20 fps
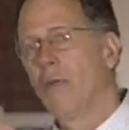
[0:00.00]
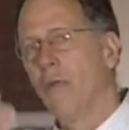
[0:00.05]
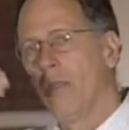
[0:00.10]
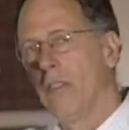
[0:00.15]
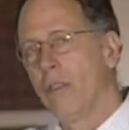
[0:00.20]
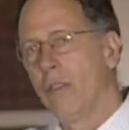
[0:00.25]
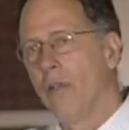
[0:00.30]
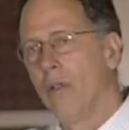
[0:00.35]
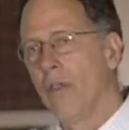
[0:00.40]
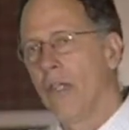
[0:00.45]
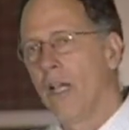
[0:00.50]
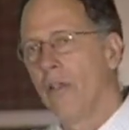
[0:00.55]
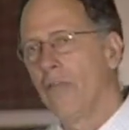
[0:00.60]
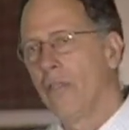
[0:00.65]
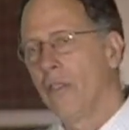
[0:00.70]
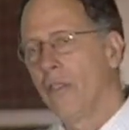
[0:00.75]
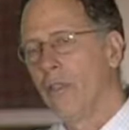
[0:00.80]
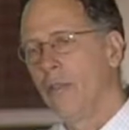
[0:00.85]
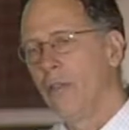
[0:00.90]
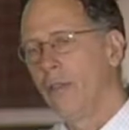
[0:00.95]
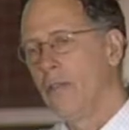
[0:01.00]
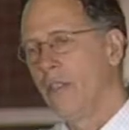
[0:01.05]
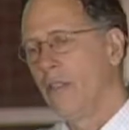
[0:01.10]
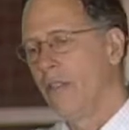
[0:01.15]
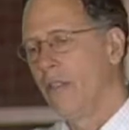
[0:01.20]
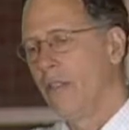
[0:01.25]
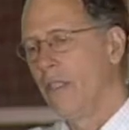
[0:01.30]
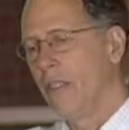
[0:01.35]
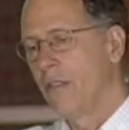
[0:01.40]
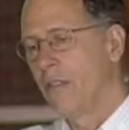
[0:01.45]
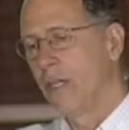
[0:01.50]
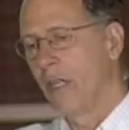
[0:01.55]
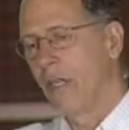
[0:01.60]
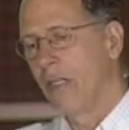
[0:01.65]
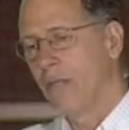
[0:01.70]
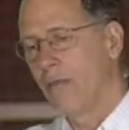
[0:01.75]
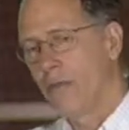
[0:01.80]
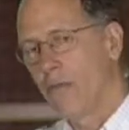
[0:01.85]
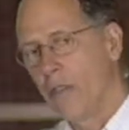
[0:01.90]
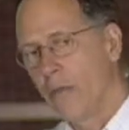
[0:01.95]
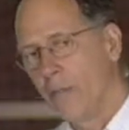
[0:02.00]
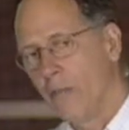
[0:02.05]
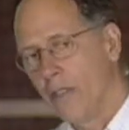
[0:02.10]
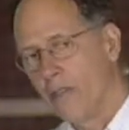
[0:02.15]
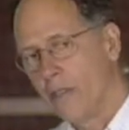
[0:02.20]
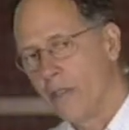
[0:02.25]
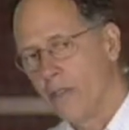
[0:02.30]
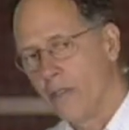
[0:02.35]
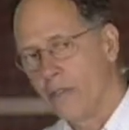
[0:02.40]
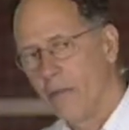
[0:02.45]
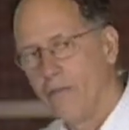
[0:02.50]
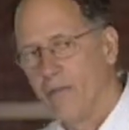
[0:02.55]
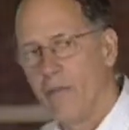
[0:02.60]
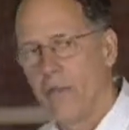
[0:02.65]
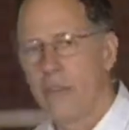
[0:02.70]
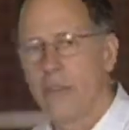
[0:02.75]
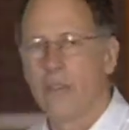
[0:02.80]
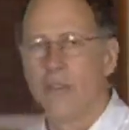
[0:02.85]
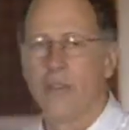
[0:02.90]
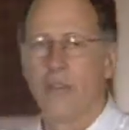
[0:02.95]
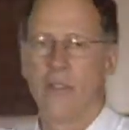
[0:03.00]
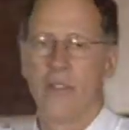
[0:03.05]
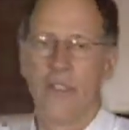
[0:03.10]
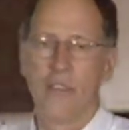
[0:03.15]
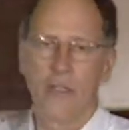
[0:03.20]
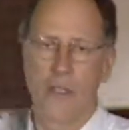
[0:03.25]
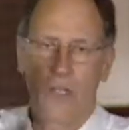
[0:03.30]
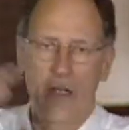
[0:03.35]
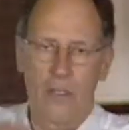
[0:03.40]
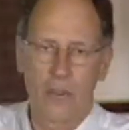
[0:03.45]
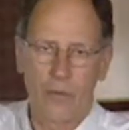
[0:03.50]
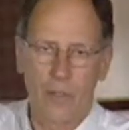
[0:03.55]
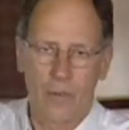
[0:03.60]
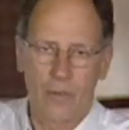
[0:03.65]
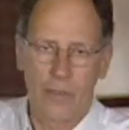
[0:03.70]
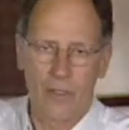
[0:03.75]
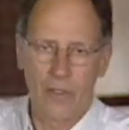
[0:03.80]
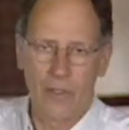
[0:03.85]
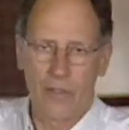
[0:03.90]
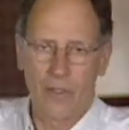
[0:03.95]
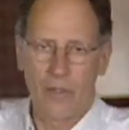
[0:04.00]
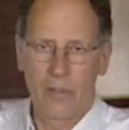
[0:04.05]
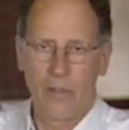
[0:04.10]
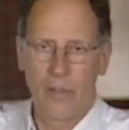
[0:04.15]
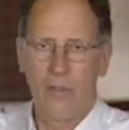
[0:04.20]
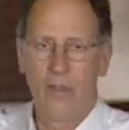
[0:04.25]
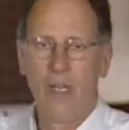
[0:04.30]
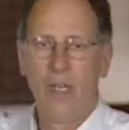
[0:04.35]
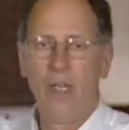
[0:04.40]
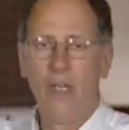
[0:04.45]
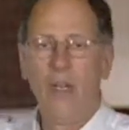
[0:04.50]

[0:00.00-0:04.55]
or you don't have to use this kind of treatment system versus this kind of treatment system.